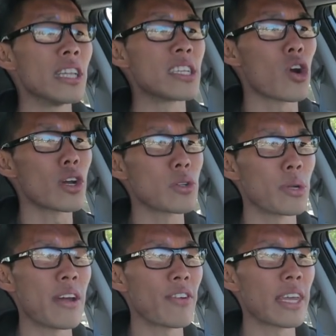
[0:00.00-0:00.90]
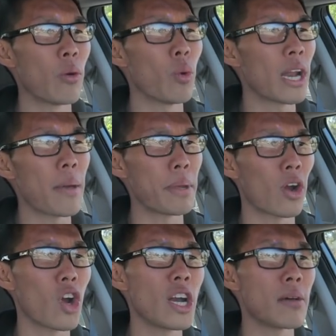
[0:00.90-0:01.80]
These corgis will never get what I be
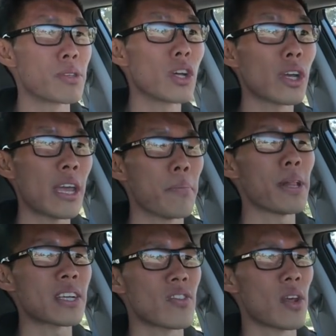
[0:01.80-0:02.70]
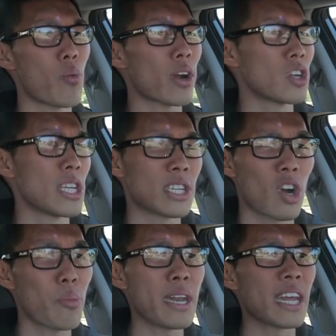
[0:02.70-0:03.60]
earning. I'm still getting plaques from the records that's
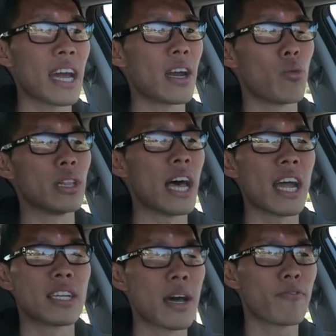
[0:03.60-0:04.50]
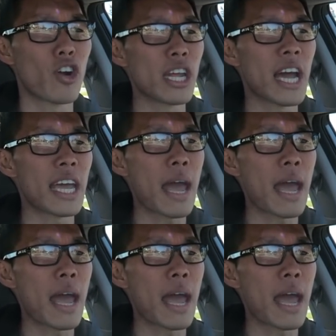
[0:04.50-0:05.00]
urban. Ain't gotta rely on top 40. I